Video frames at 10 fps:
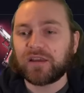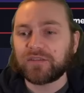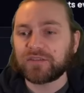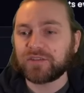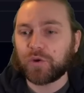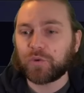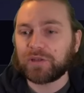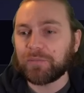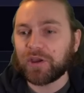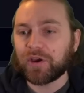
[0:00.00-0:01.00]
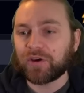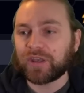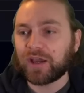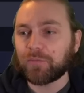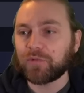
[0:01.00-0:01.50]
There's no limit on
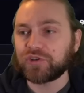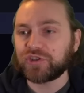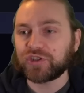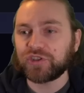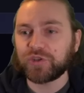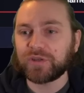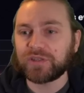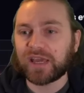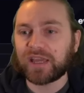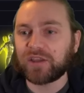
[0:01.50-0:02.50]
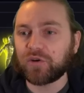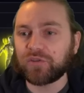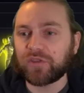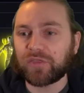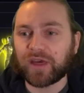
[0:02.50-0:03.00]
how much you can do a day
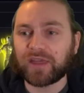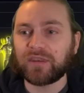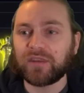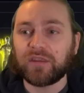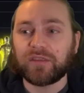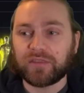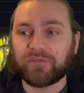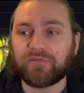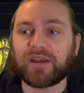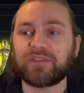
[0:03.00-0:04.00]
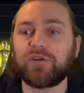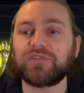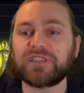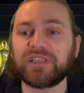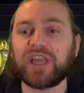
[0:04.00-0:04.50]
other than the fact that
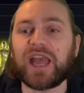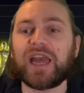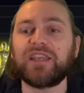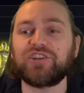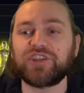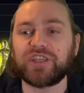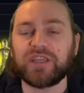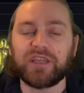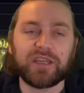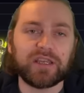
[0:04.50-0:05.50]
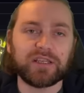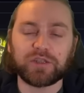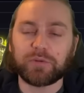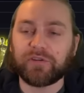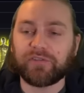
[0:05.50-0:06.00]
obviously your energy is
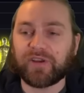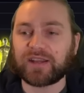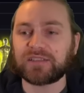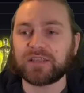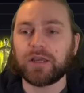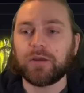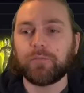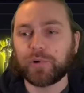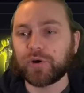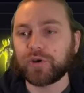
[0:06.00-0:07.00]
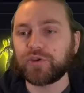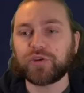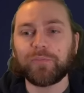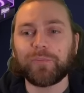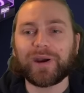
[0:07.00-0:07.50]
going to be a factor but you
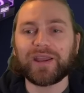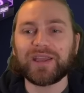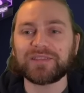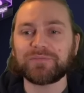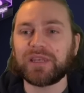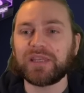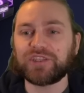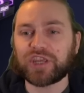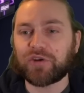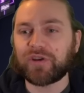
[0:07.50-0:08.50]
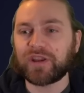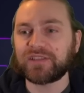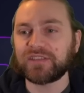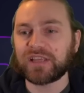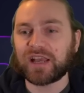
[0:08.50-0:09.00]
can buy as many
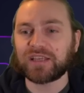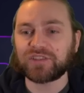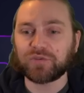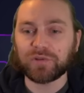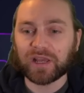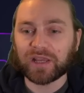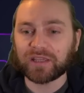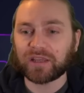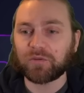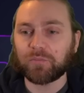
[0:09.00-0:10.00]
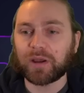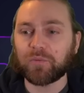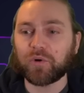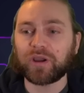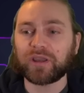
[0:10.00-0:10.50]
generators as you like. I could buy
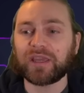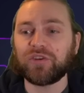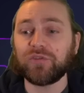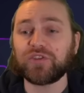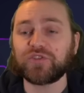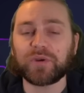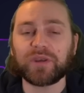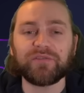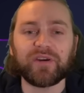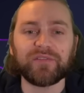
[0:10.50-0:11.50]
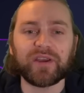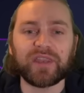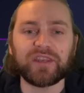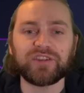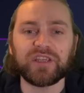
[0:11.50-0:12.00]
more and get another 25
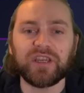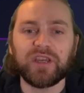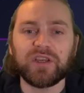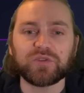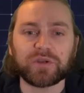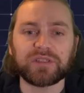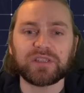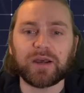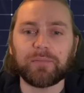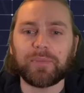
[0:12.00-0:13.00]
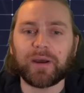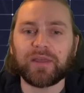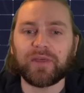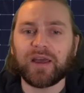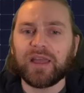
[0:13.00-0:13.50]
energy so I can start
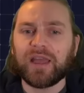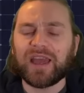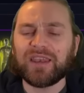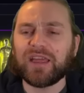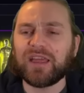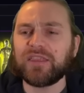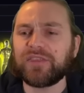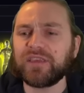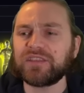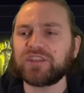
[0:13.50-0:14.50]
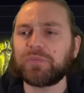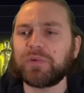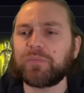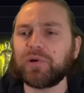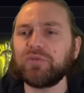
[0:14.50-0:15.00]
buying that. And, and the thing is you'd be
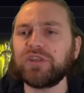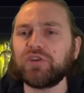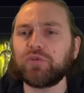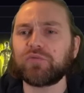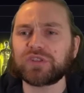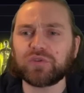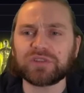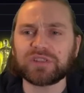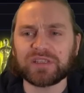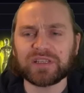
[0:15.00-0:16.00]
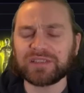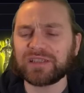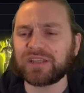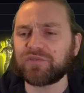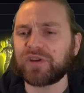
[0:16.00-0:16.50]
building up resources, things
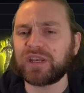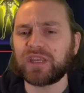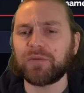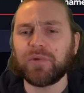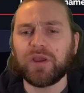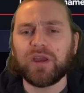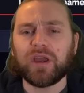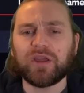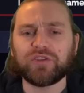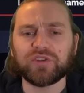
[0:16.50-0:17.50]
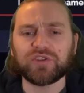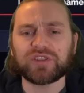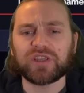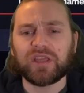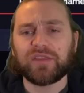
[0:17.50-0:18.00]
like uranium and
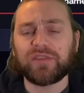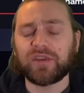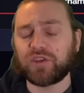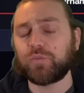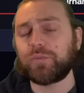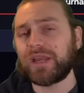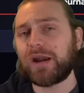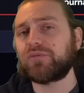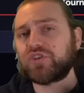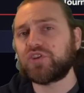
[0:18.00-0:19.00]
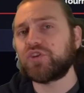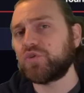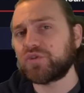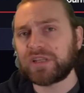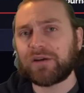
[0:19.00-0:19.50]
dust that you'll be able to
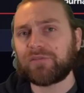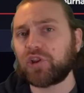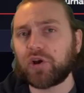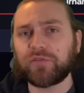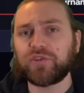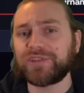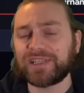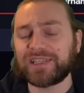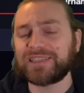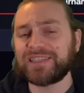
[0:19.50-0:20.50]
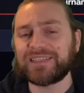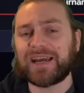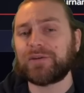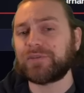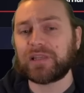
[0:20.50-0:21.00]
use and have a lot of utility
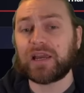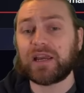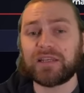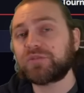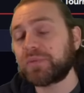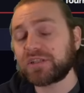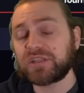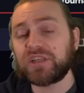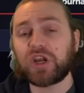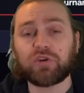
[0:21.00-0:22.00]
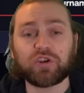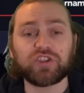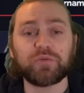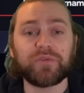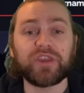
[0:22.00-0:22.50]
down the line, especially across
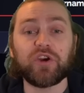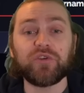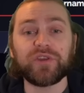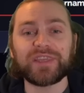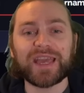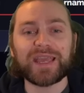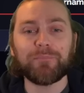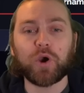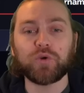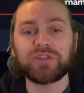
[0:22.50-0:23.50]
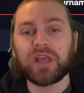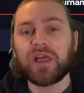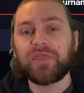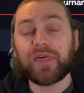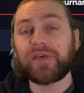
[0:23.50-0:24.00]
some of the other game modes
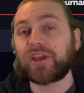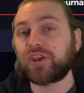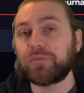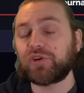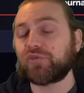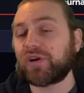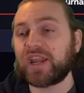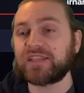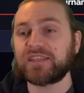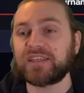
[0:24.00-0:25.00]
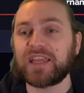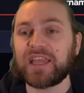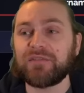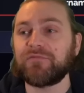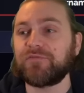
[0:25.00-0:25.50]
that they're going to be creating
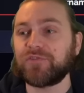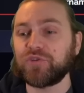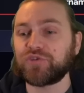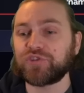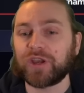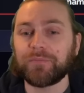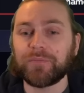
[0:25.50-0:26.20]
in future.